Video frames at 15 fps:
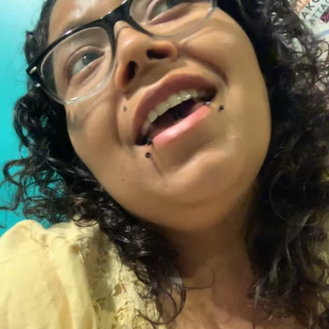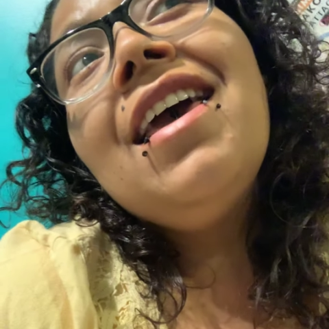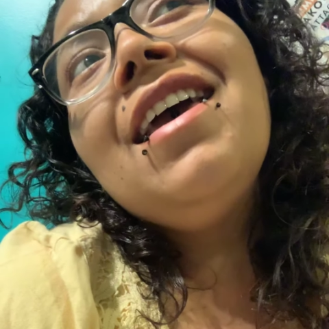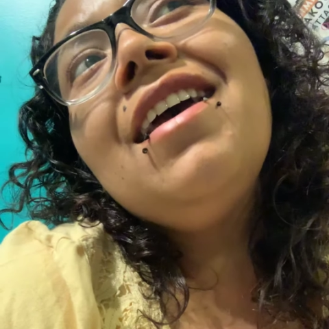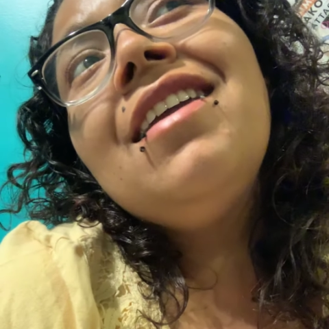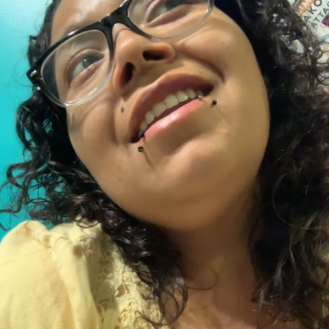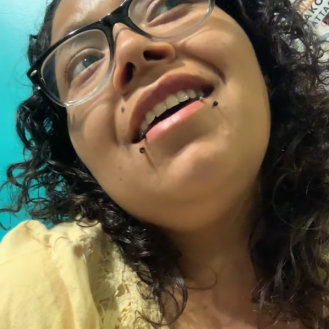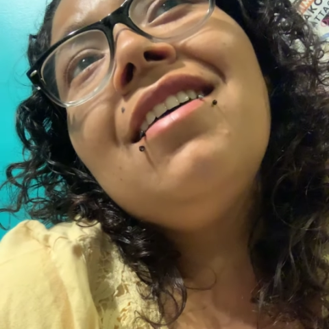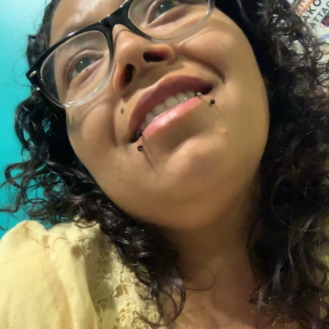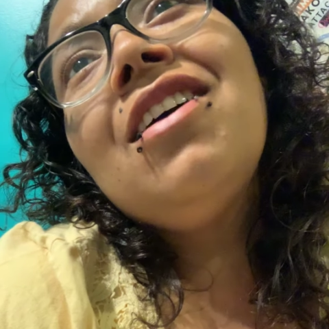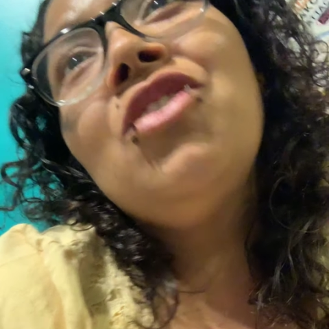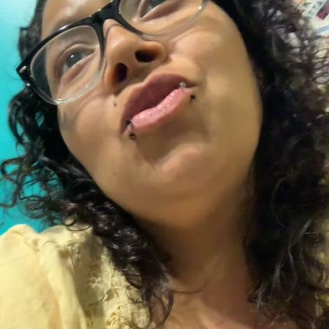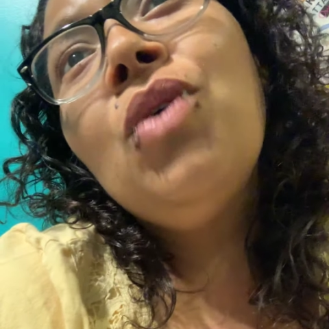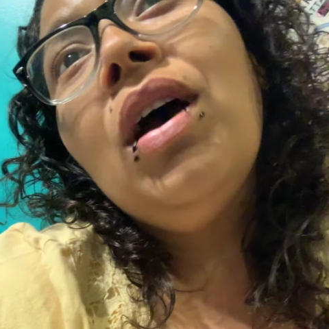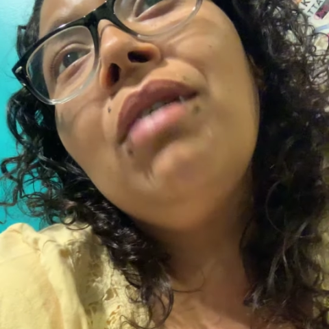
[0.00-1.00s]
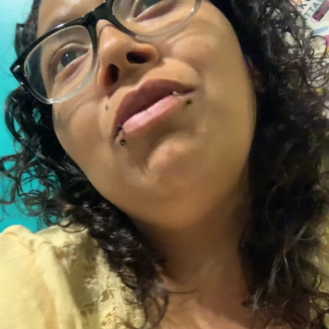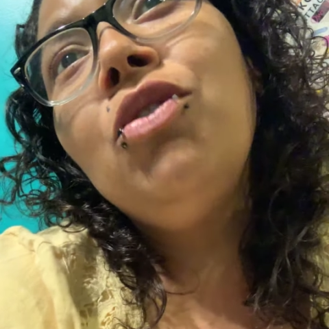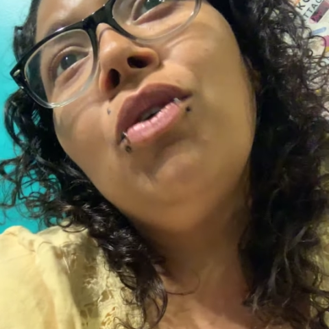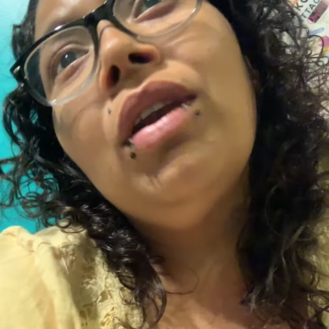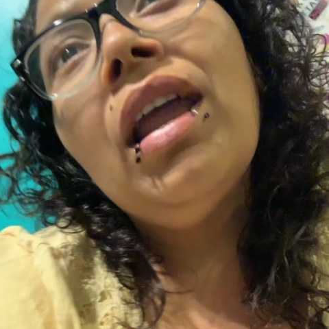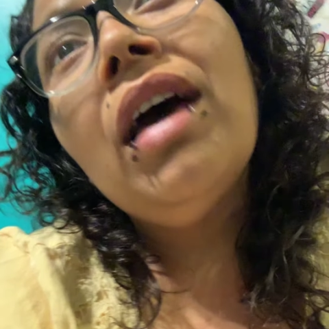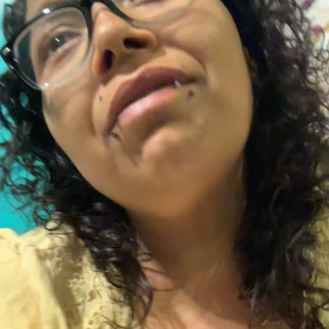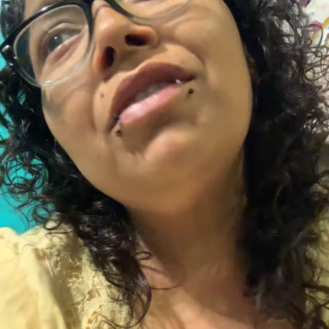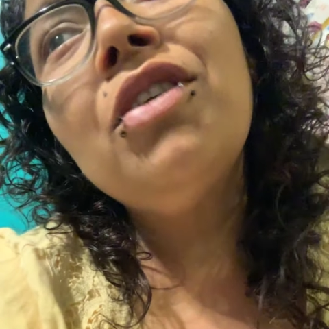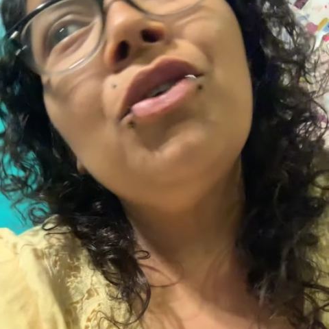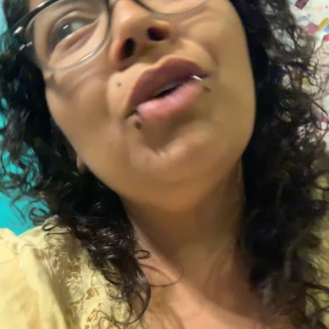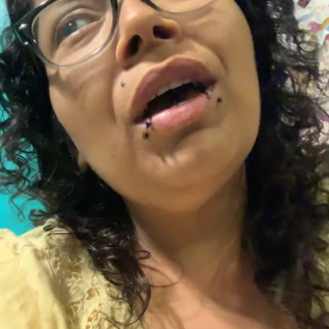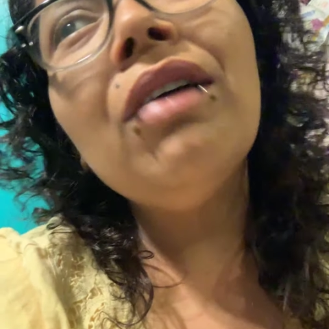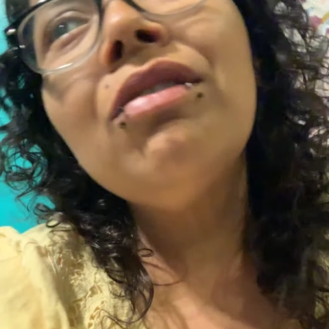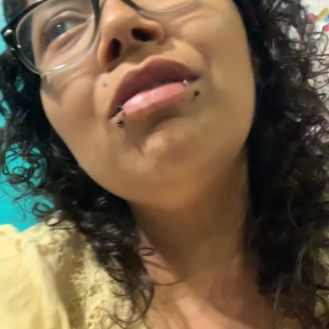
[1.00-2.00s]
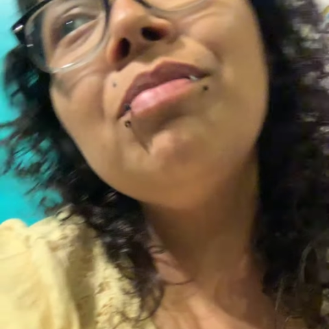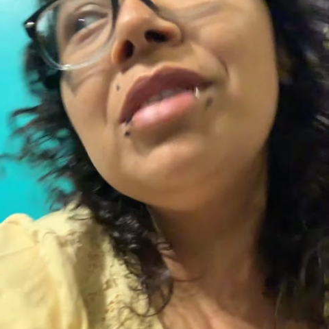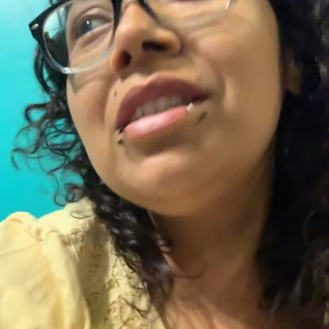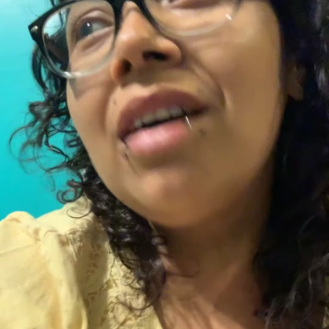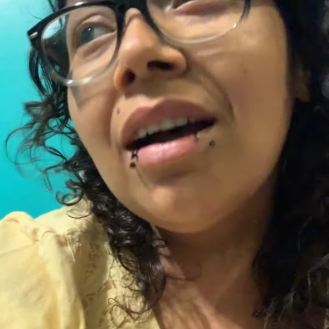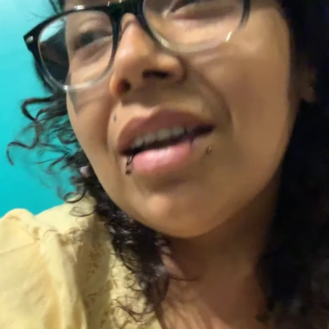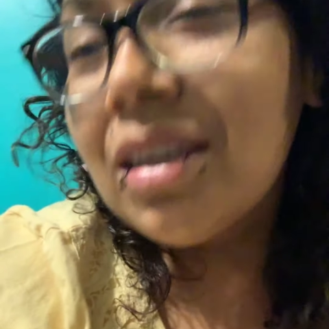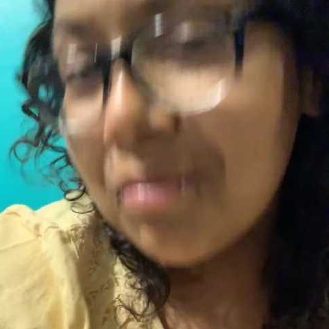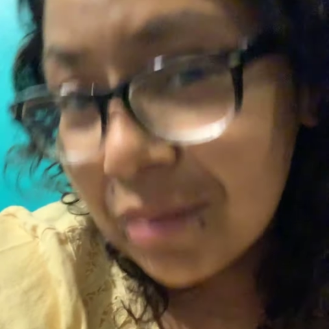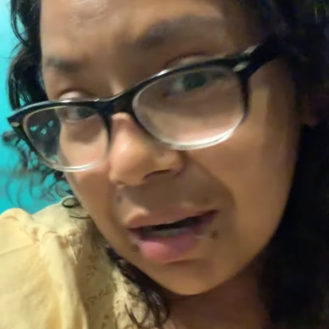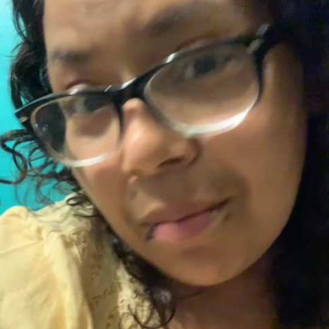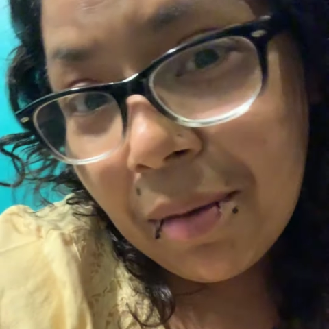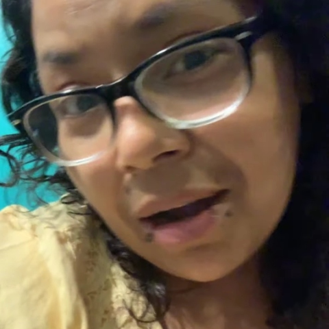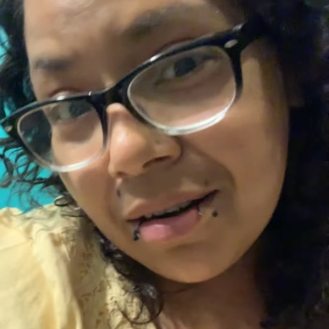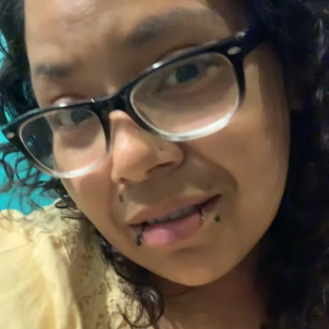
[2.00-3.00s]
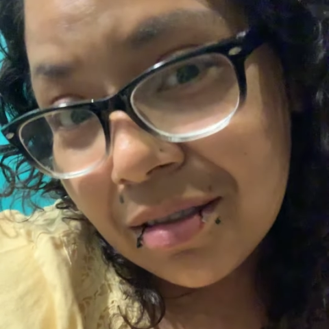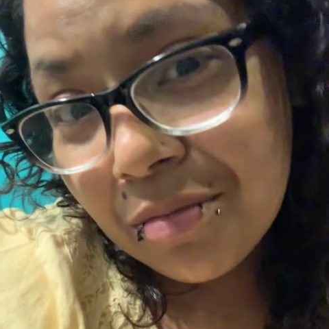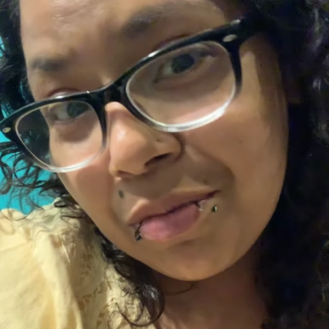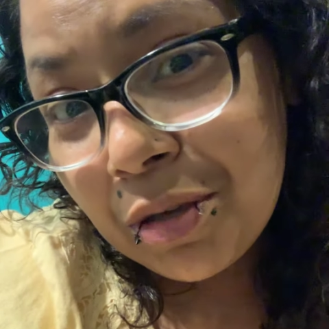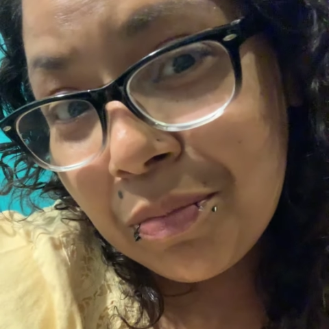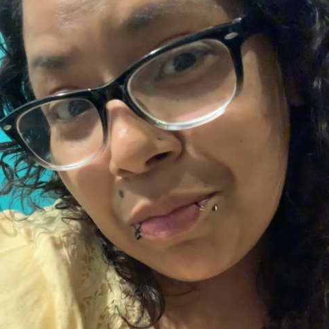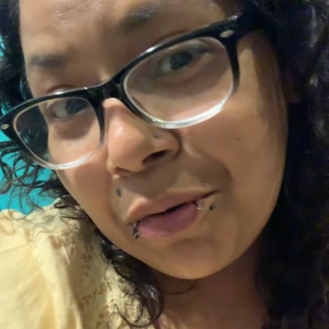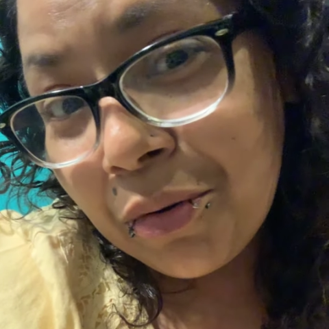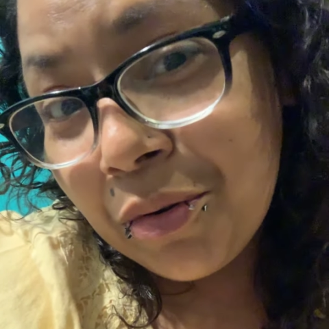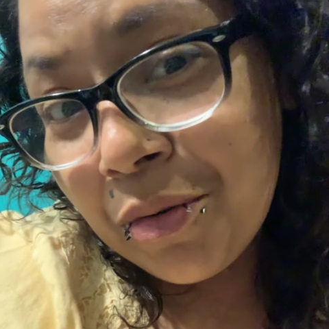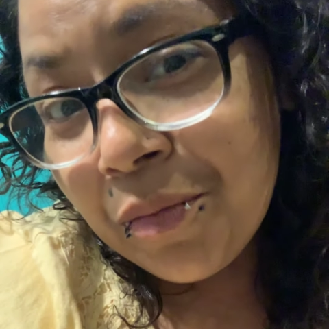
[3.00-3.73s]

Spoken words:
and that you have no life, that you have to be talking about other people.